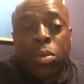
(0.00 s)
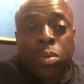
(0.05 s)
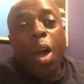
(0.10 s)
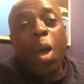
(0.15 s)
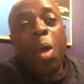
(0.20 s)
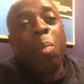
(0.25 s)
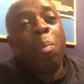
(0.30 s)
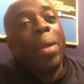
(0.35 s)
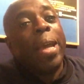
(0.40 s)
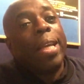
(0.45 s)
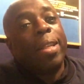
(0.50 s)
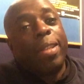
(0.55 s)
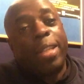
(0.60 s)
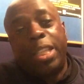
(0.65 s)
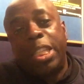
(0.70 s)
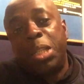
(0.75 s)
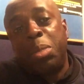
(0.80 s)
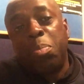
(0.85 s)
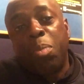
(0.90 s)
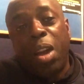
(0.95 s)
Oh, mate,
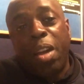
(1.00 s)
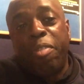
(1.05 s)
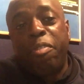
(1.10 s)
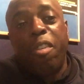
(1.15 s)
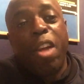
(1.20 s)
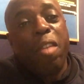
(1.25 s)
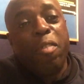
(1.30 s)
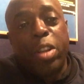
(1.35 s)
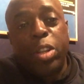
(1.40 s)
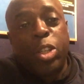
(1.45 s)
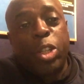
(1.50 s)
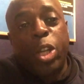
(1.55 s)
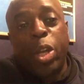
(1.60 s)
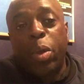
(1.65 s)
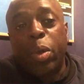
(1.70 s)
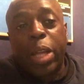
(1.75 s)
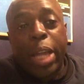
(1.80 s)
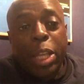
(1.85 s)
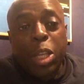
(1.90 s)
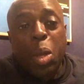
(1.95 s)
this is my favorite
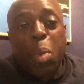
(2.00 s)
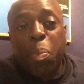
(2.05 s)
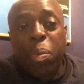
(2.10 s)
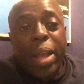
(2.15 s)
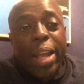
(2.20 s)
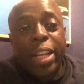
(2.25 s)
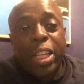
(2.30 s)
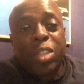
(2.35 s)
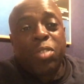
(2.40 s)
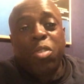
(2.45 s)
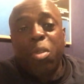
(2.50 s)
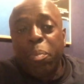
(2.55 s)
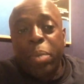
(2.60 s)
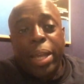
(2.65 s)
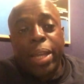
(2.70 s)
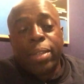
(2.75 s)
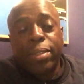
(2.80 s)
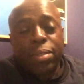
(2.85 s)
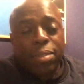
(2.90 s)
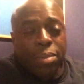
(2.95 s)
tune. Can you play this for me?